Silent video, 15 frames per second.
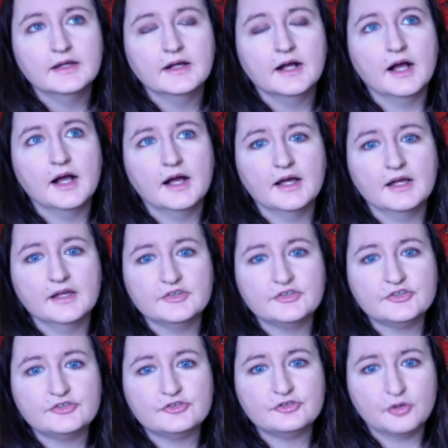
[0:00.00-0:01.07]

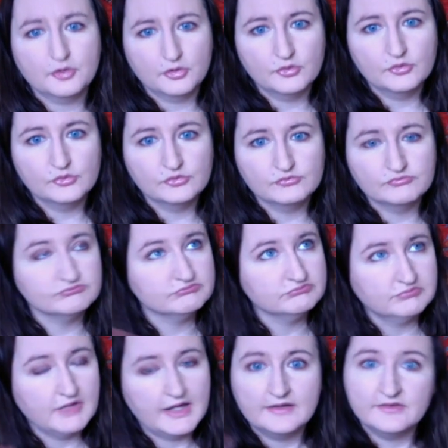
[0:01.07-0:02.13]

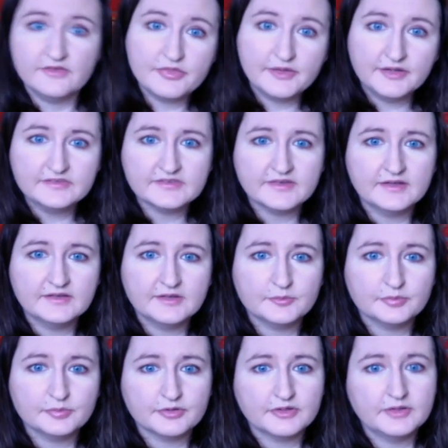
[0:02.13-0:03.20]
And things lined up
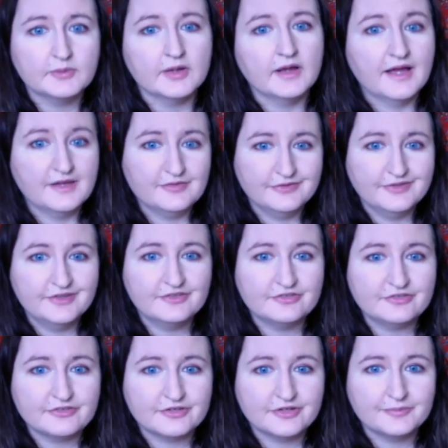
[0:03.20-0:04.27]
pretty well. I
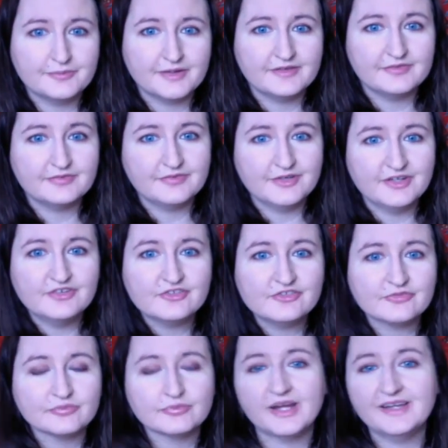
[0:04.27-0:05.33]
finished my fish
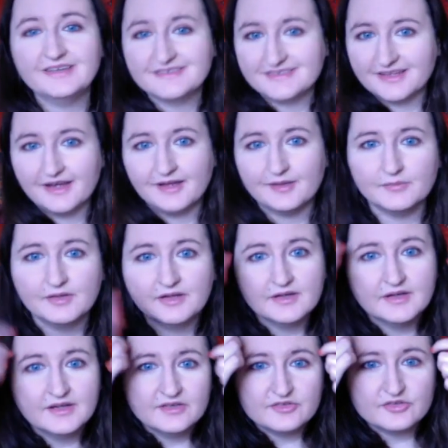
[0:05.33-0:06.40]
right in time
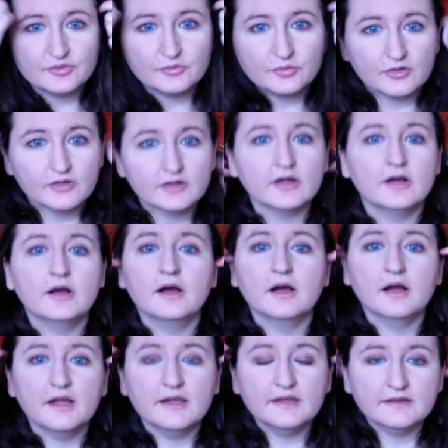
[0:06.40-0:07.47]
to work
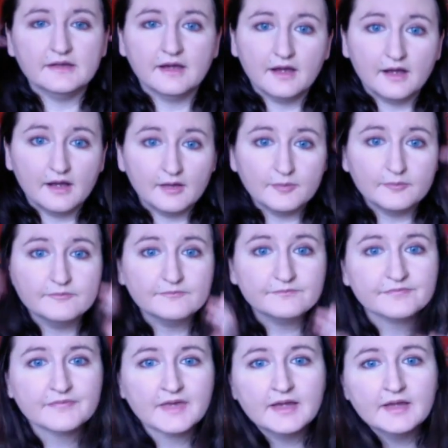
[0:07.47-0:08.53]
on
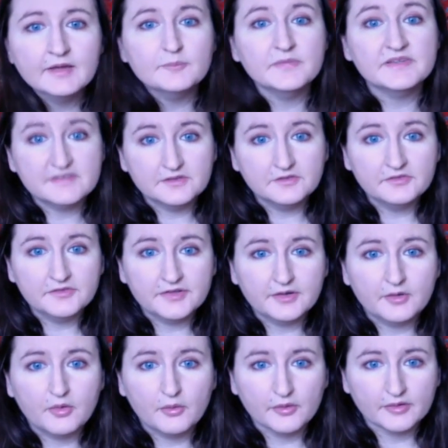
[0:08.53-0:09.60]
Matilda
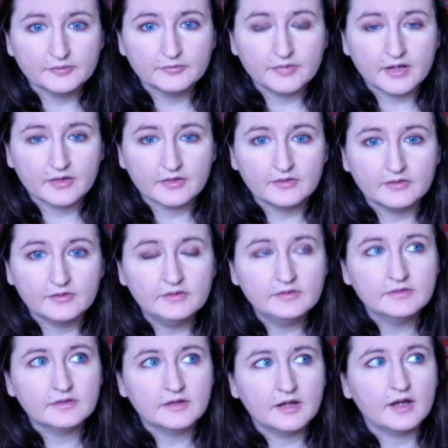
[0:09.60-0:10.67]
Hornbuckle
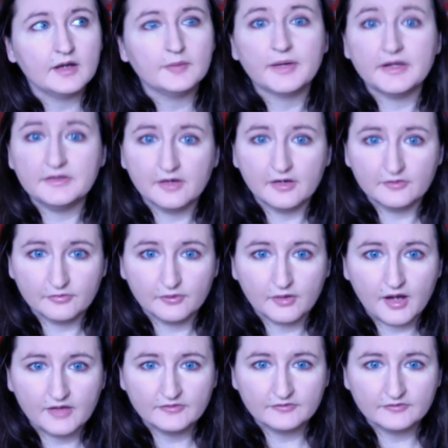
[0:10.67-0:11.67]
by Notforgotten